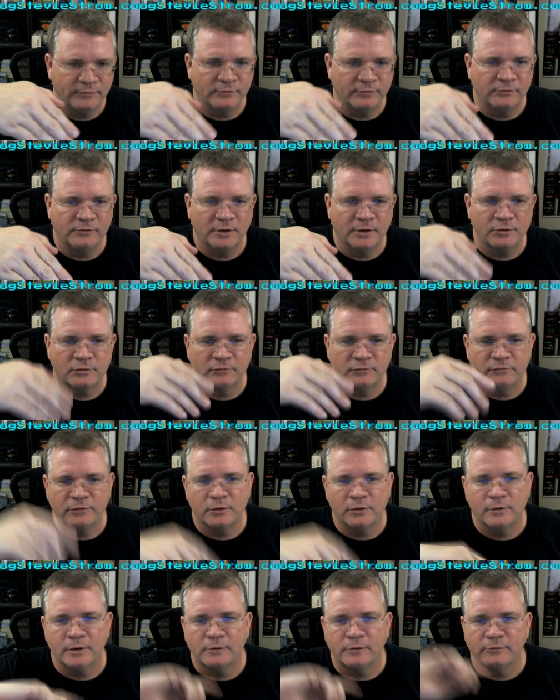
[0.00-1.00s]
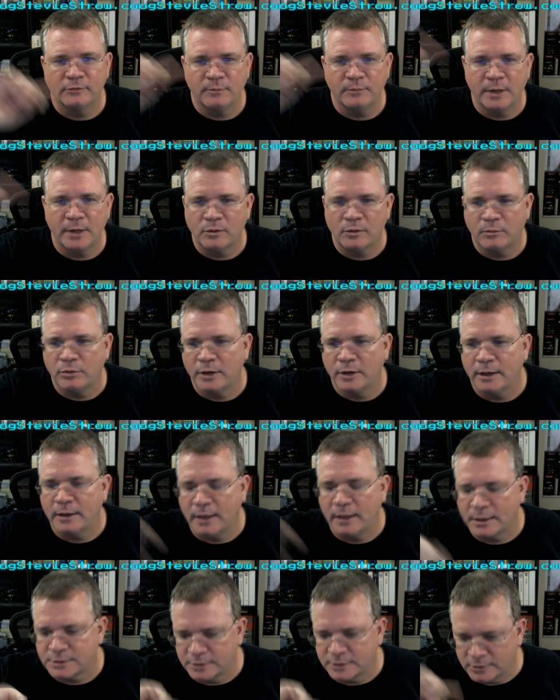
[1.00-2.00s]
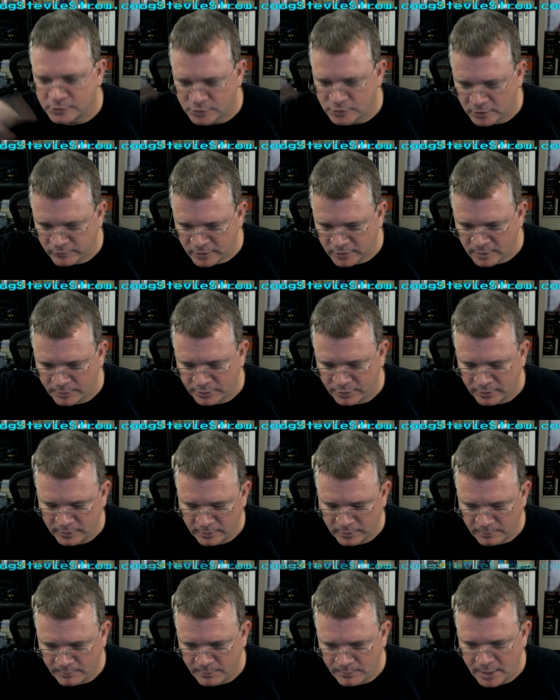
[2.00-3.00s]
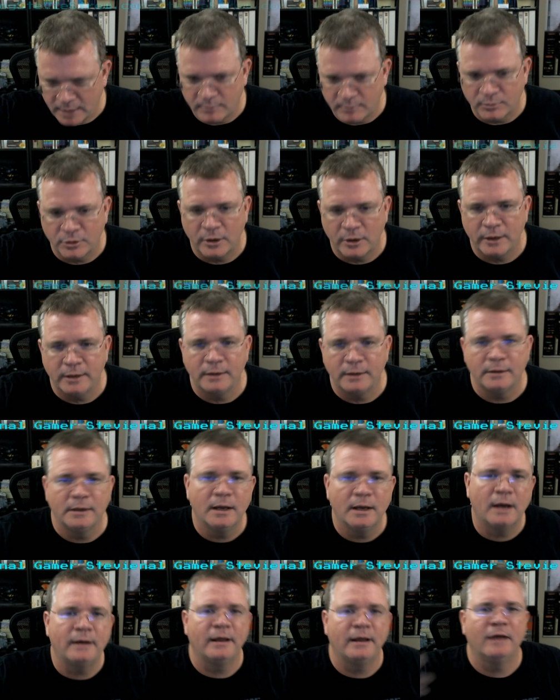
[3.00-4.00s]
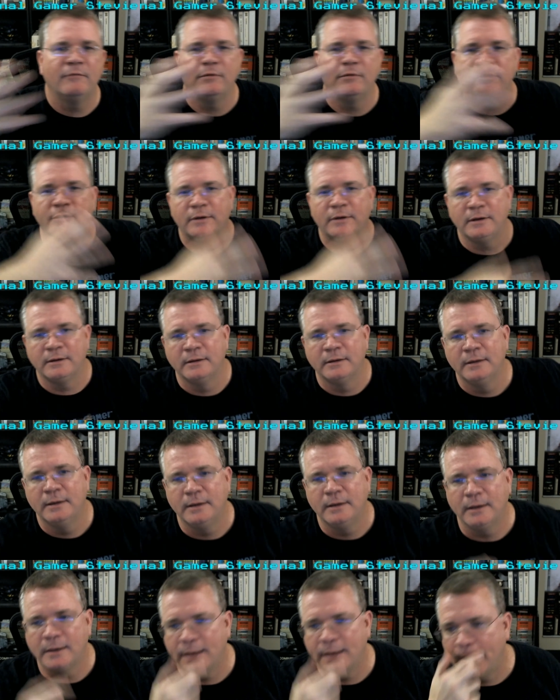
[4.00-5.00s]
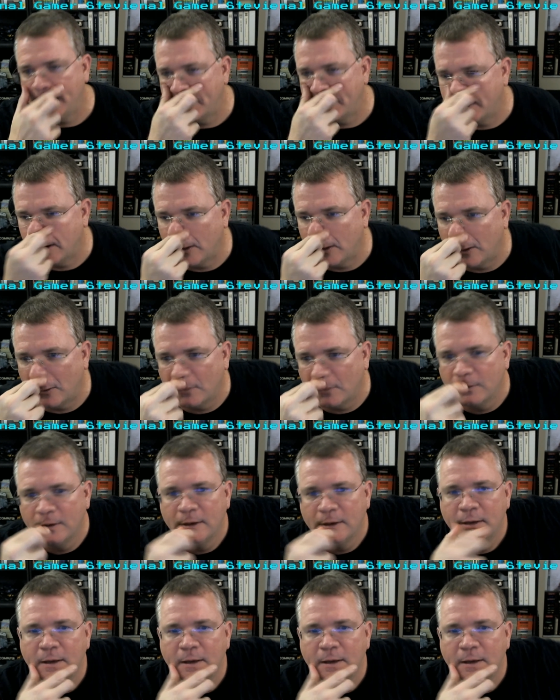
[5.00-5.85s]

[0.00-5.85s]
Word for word: in Central Florida. So Michael Brant actually drove up, met Brian, got everything, and had it all.